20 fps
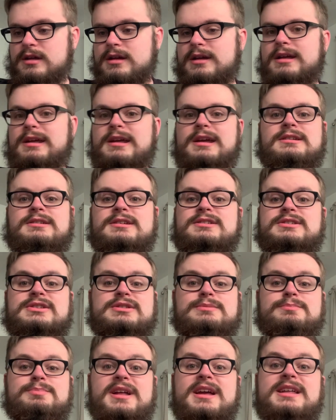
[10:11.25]
and
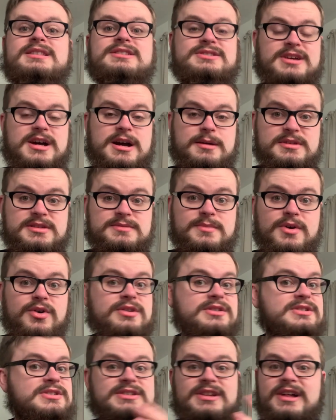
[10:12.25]
just play the zombies mode
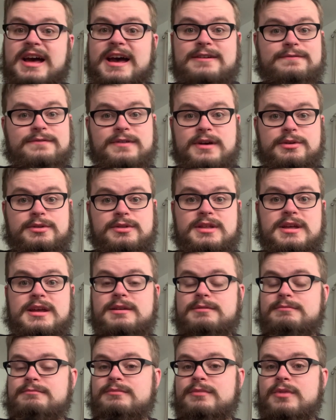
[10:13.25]
and still have fun with
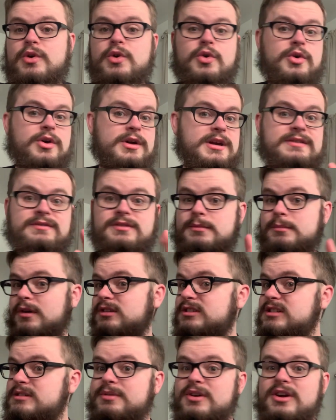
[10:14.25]
it, or even the
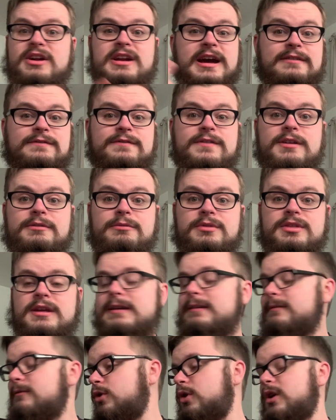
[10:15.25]
multiplayer and have fun with
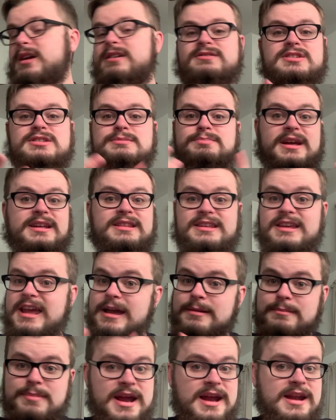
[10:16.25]
it, or even just play the
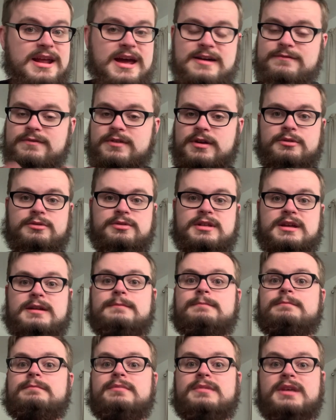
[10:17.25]
campaign and have fun with it,
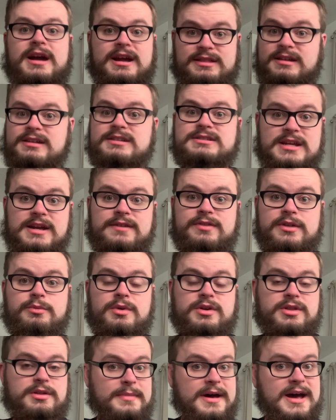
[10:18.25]
I think it's definitely
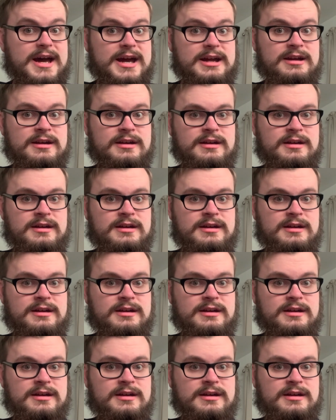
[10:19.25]
worth a buy.